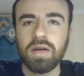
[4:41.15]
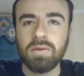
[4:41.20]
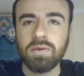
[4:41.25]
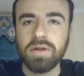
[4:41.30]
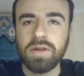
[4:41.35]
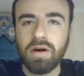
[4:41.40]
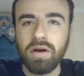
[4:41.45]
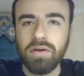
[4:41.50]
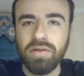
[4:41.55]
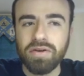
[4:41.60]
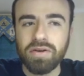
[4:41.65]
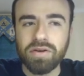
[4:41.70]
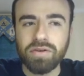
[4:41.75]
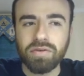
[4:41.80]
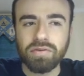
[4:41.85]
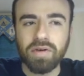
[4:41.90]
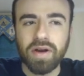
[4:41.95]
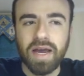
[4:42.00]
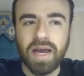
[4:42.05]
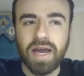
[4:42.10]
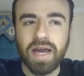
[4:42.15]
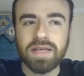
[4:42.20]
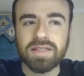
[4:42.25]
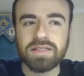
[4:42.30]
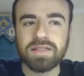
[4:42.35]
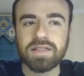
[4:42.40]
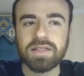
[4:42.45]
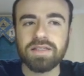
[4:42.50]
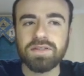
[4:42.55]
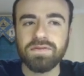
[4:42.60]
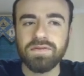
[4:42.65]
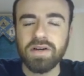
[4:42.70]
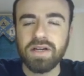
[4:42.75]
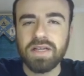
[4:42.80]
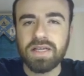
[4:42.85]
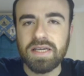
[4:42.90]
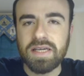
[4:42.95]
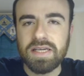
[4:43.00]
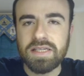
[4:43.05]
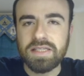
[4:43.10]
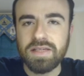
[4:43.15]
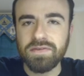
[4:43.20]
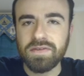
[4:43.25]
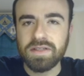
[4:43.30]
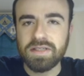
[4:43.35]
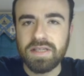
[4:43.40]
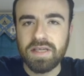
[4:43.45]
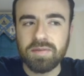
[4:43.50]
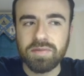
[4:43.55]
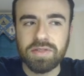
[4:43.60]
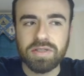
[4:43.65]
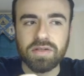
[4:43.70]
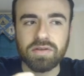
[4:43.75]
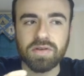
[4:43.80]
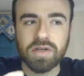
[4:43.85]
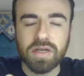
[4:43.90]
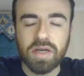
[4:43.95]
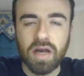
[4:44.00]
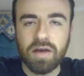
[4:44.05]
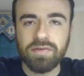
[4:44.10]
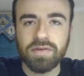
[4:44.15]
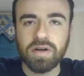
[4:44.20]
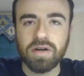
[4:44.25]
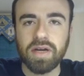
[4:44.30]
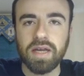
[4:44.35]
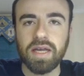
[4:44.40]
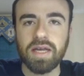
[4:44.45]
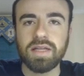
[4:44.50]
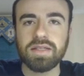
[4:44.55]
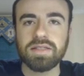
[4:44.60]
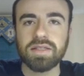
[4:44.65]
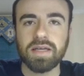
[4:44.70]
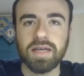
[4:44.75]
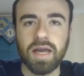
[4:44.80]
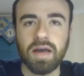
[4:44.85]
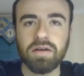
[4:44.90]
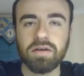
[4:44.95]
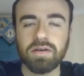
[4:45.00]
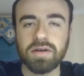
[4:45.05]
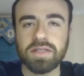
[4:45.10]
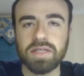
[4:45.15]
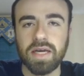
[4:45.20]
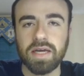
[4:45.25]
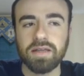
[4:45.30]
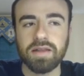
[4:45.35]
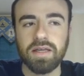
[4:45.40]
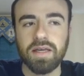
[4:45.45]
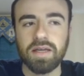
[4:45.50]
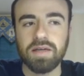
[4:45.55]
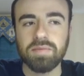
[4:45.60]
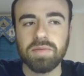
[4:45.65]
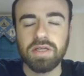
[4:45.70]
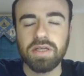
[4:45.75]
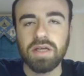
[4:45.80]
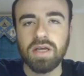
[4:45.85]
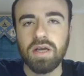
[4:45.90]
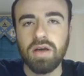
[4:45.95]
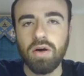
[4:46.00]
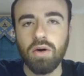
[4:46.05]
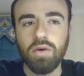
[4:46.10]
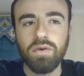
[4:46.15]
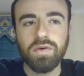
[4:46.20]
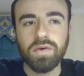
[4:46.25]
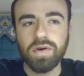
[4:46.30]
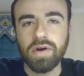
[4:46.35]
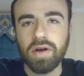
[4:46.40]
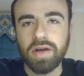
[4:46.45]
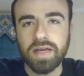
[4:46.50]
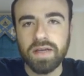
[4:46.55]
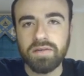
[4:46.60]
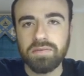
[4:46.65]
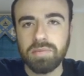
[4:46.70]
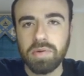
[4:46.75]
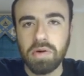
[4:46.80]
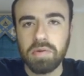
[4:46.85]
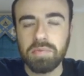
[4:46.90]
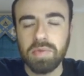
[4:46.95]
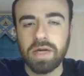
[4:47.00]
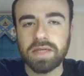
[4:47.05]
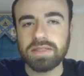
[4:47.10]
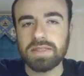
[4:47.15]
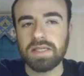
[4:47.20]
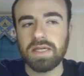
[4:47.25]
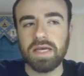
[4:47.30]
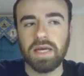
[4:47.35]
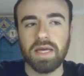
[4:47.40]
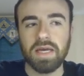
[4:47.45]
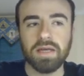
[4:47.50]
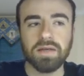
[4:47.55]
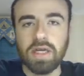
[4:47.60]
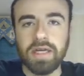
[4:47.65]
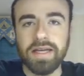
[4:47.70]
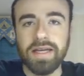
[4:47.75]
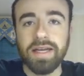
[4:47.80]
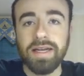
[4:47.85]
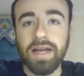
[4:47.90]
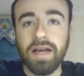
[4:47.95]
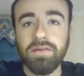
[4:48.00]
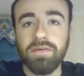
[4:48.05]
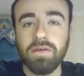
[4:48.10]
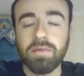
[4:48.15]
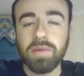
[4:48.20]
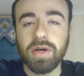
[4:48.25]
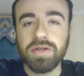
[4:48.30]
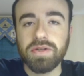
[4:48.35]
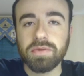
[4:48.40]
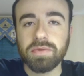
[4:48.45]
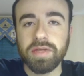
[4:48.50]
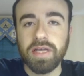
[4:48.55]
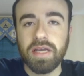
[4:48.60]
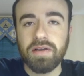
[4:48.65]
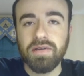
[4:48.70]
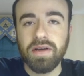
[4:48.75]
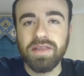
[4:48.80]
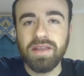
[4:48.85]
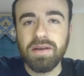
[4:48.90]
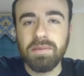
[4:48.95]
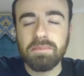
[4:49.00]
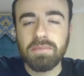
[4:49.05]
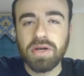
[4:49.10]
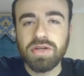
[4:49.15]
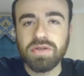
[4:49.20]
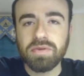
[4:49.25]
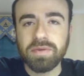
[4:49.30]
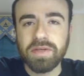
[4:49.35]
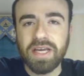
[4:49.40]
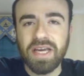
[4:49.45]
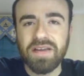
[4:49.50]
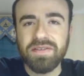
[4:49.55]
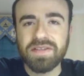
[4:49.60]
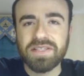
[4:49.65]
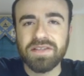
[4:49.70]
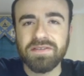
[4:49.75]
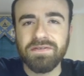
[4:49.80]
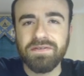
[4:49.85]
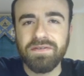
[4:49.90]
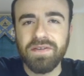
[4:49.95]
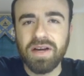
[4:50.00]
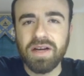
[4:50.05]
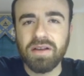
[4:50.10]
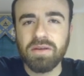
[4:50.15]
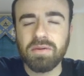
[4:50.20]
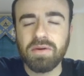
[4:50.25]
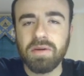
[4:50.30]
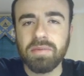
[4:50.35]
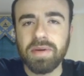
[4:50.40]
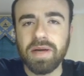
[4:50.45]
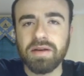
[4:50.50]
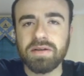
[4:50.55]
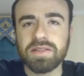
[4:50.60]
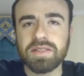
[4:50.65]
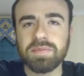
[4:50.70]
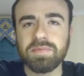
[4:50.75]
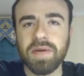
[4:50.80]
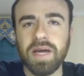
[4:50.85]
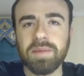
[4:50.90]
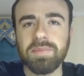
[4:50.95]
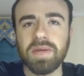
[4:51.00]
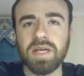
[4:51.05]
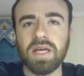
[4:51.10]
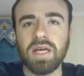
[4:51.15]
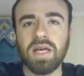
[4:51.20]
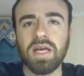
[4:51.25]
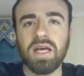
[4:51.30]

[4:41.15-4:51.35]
With all the grass, it's fairly easy for teams to recover and to counterattack the enemy. Overall, I give Bone Box an A. And now for Mushroom Cave. I think Mushroom Cave is a fairly well-balanced map.